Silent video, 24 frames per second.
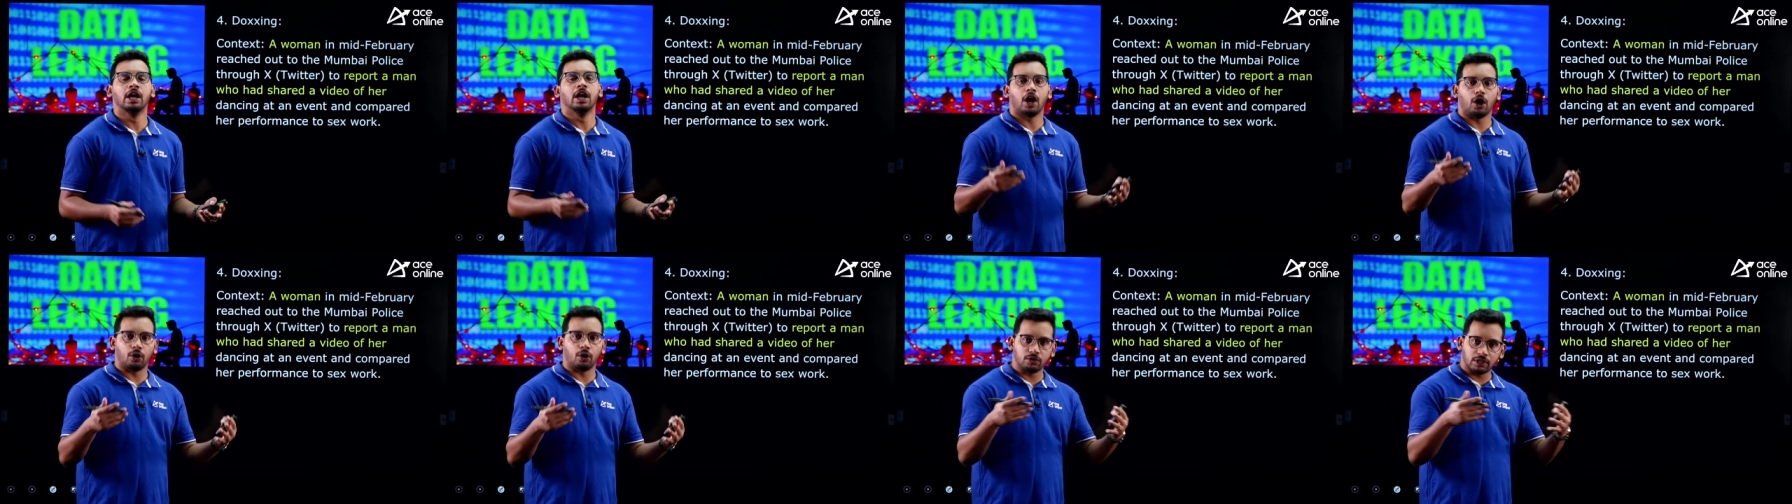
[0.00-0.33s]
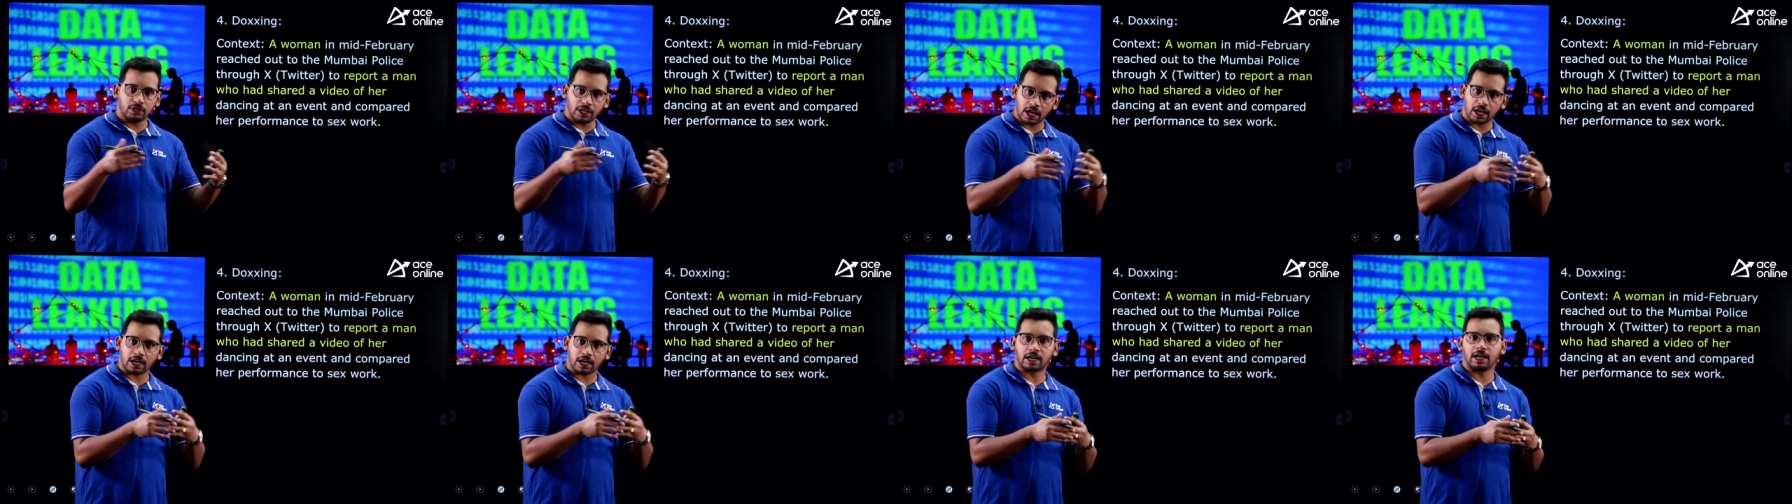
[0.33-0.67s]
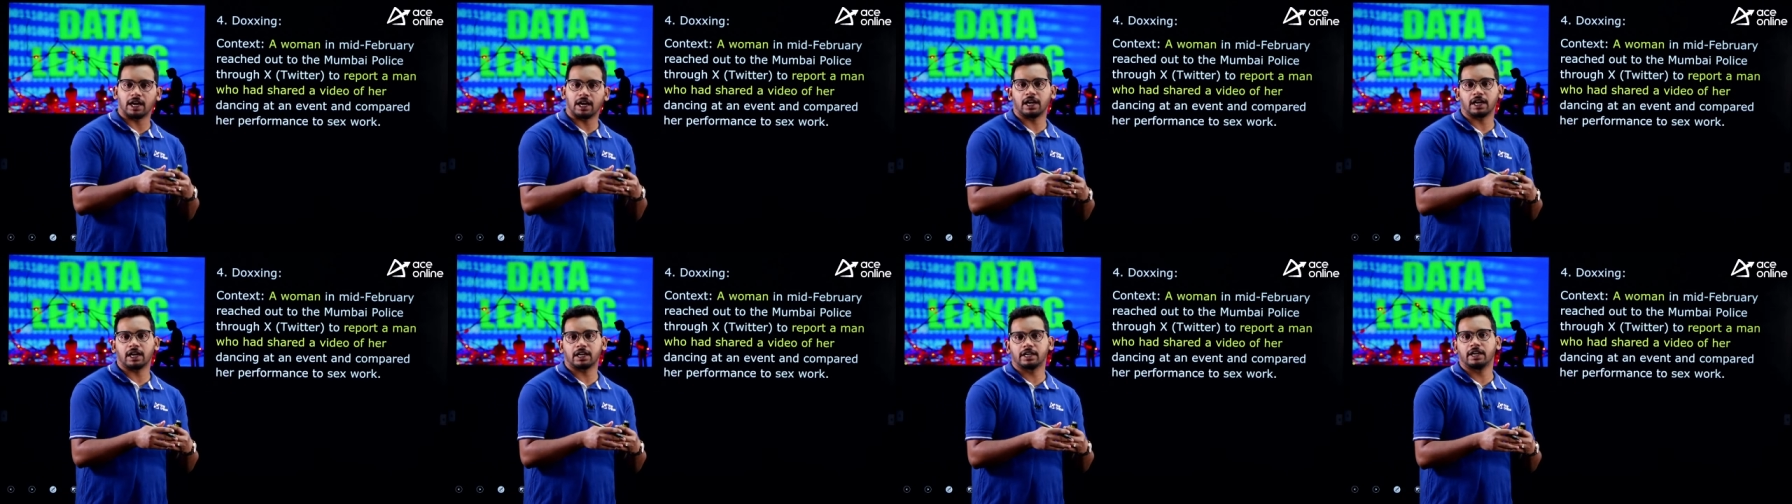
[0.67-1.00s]
how they are
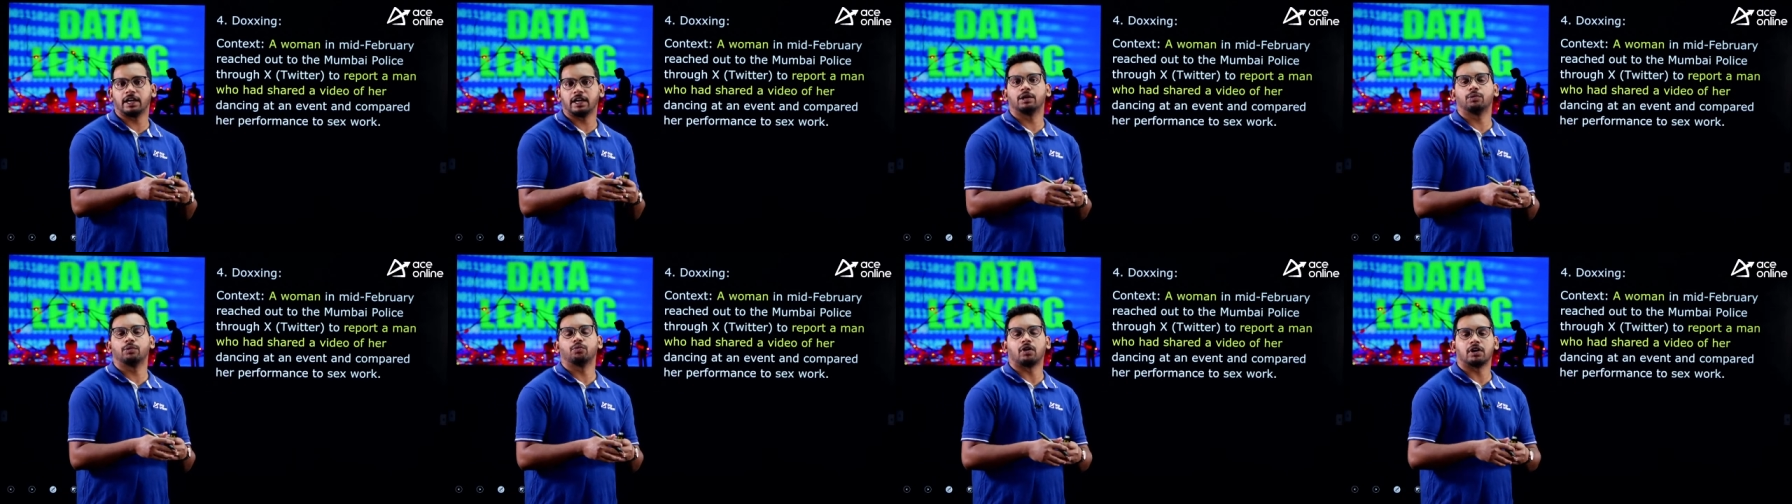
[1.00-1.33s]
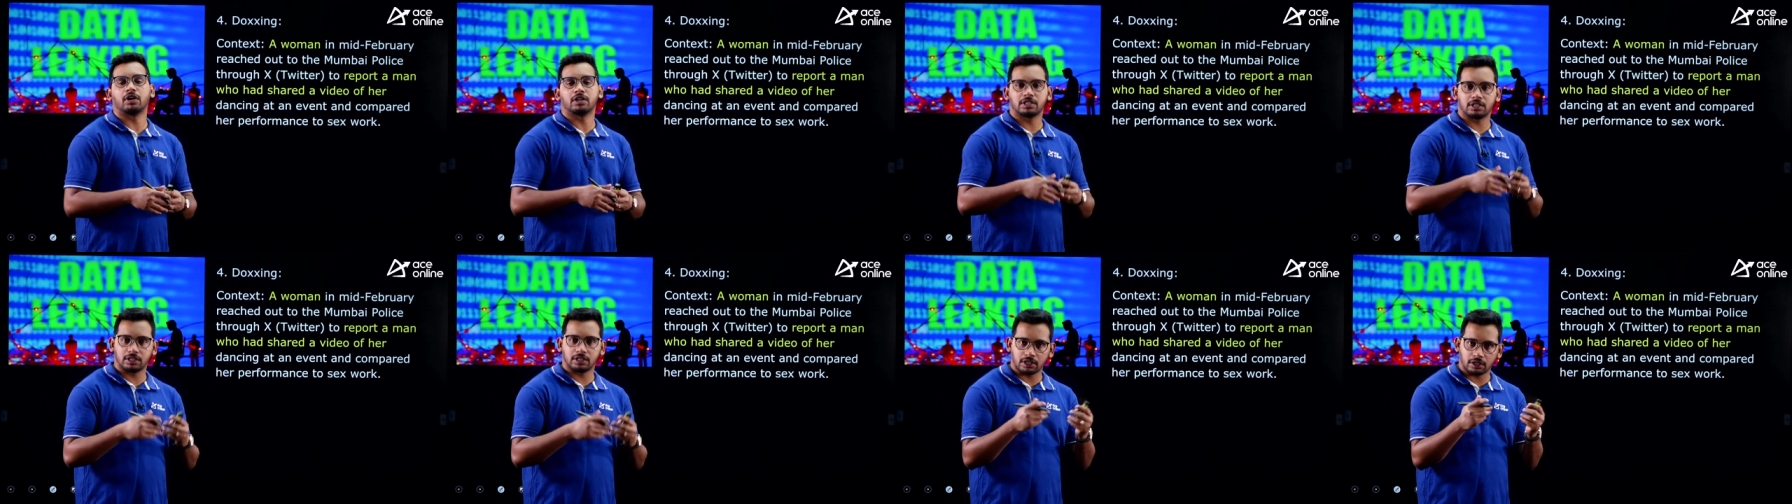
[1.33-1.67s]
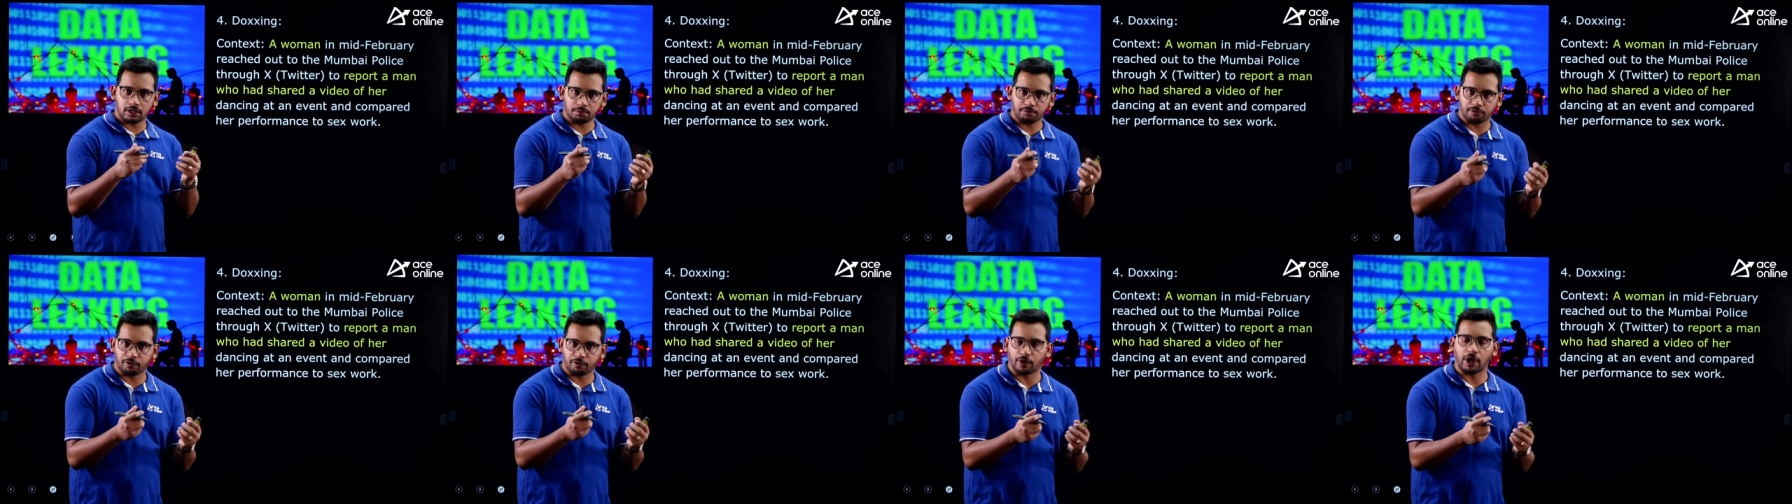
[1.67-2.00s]
connected, what is
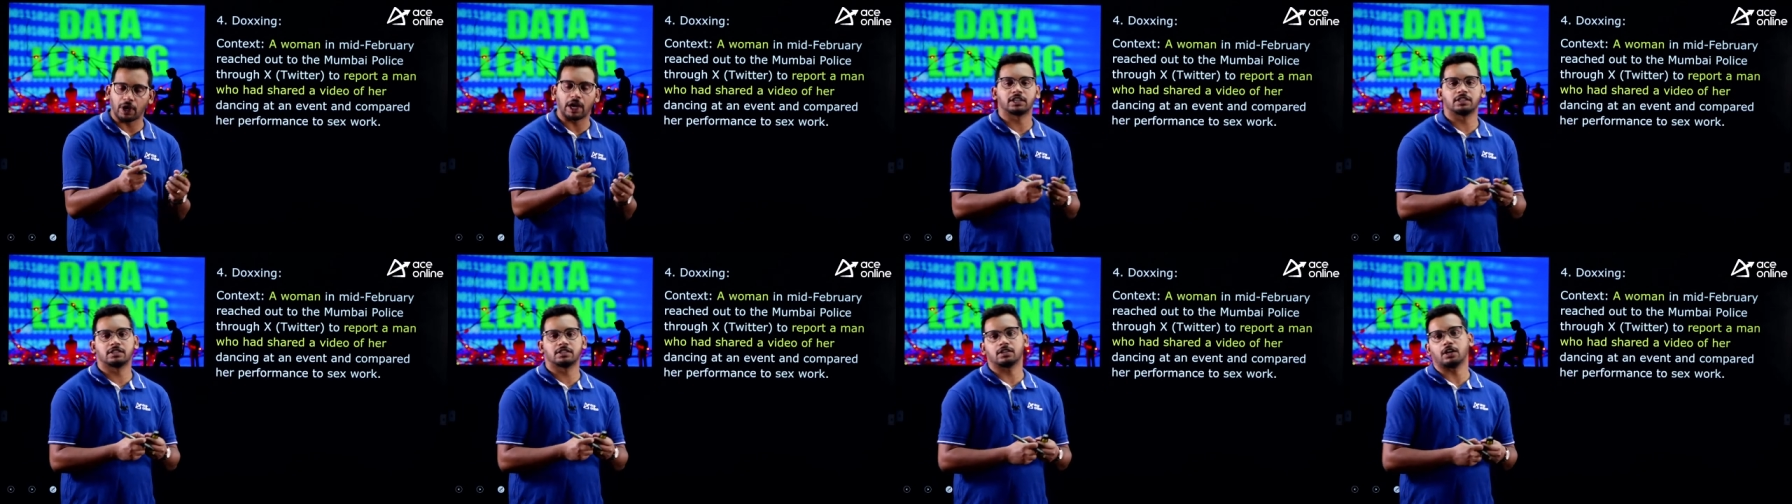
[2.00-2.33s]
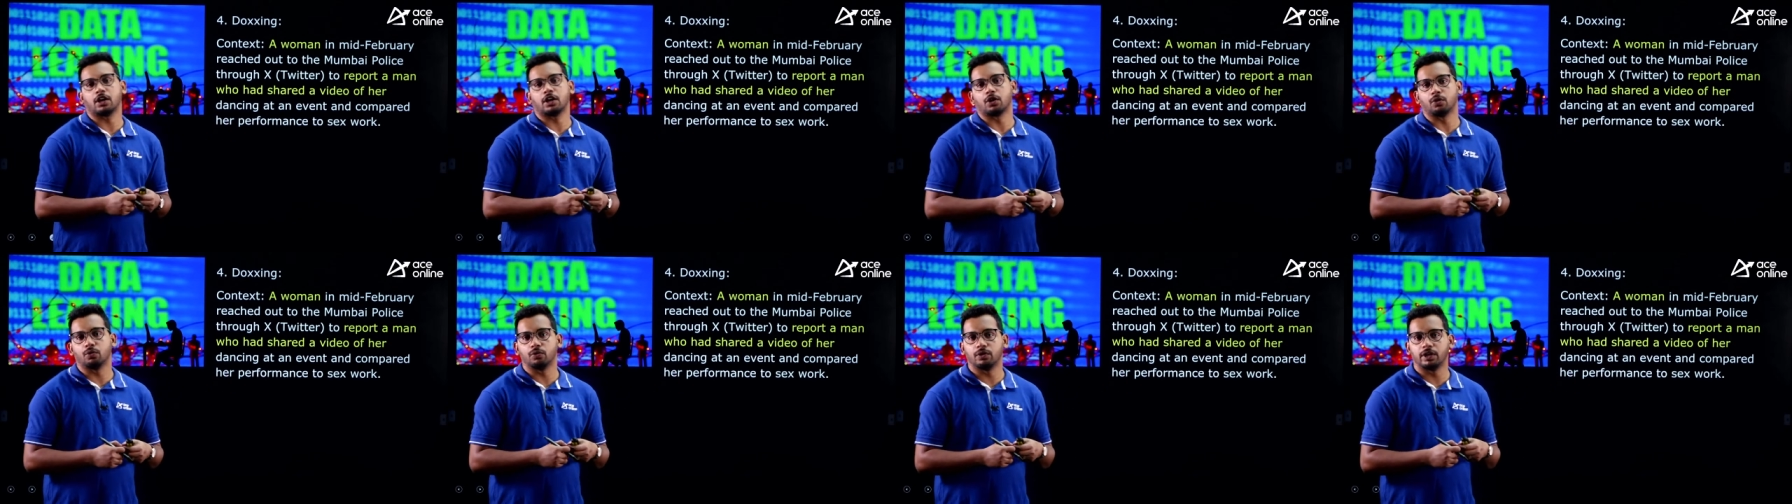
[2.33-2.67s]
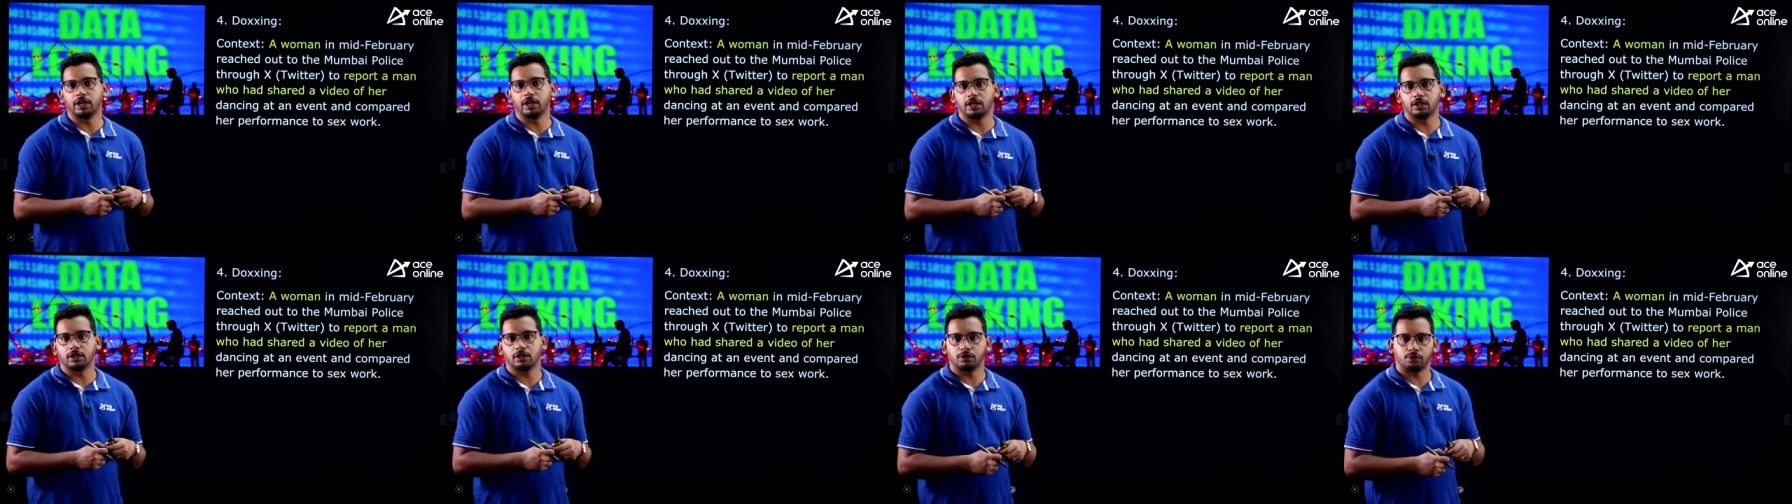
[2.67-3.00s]
the facts around
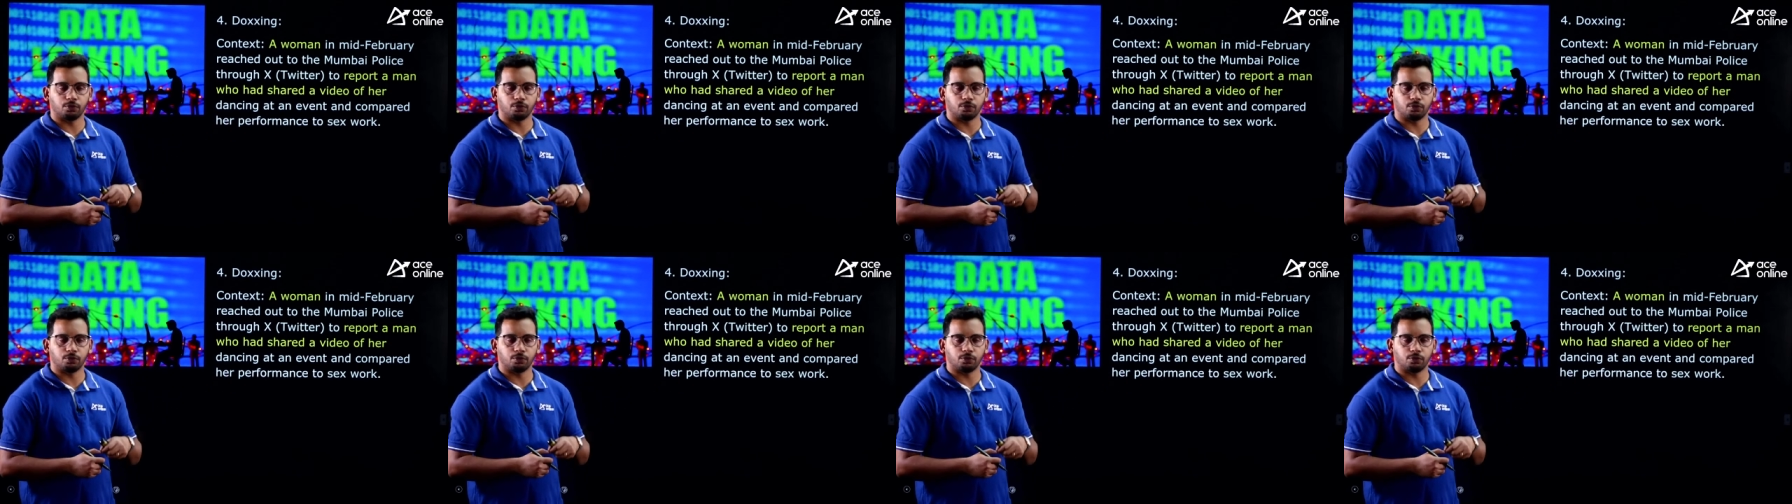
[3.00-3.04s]
it,